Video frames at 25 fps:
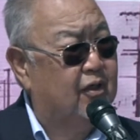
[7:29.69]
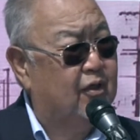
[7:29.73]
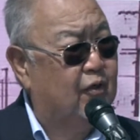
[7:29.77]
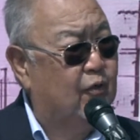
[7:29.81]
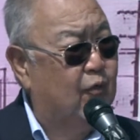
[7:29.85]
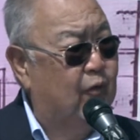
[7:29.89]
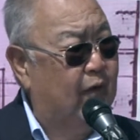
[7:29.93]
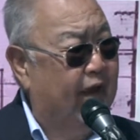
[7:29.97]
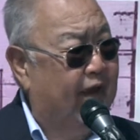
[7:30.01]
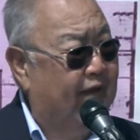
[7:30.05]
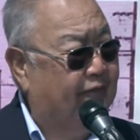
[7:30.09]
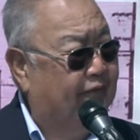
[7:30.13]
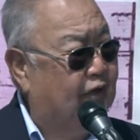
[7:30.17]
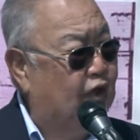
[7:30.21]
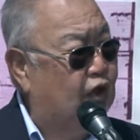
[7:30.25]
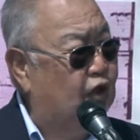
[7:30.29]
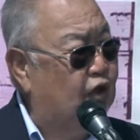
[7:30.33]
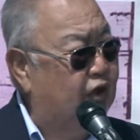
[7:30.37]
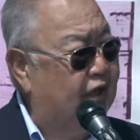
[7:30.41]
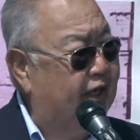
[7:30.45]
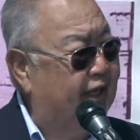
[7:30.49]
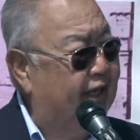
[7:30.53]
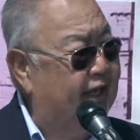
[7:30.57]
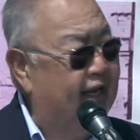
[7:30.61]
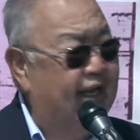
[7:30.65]
We have to
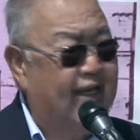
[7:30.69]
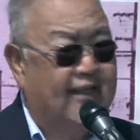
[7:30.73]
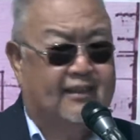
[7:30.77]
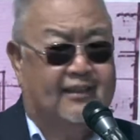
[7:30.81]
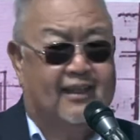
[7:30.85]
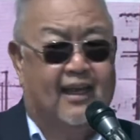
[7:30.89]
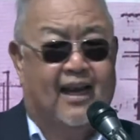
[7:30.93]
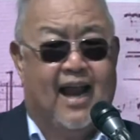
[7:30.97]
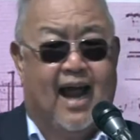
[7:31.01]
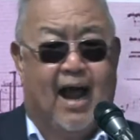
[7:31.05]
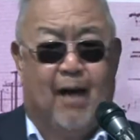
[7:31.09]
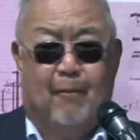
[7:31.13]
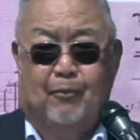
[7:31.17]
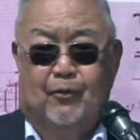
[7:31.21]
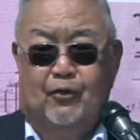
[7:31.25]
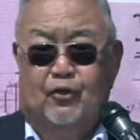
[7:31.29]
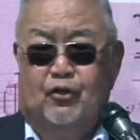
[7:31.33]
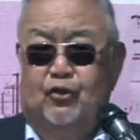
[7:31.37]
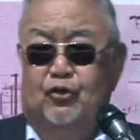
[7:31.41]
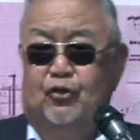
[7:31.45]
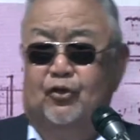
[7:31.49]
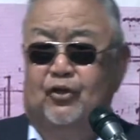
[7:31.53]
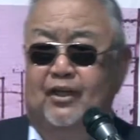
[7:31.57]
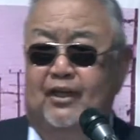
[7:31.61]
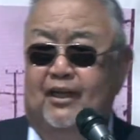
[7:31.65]
look at it as an
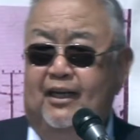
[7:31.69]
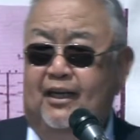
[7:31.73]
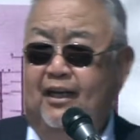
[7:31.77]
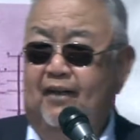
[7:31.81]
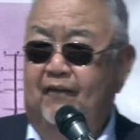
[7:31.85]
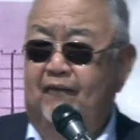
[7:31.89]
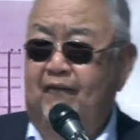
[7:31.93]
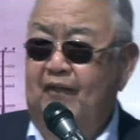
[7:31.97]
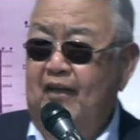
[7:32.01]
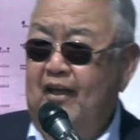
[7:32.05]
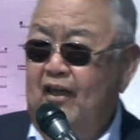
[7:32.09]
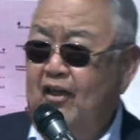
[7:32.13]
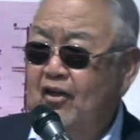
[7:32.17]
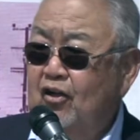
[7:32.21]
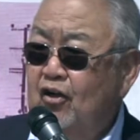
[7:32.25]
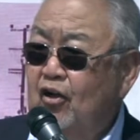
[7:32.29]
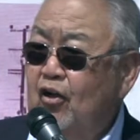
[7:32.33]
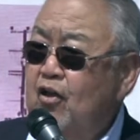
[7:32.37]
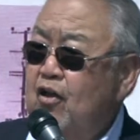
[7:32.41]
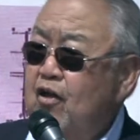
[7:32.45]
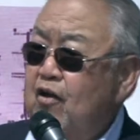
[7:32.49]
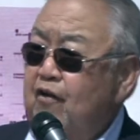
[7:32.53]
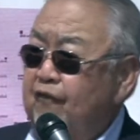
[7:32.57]
opportunity and a vehicle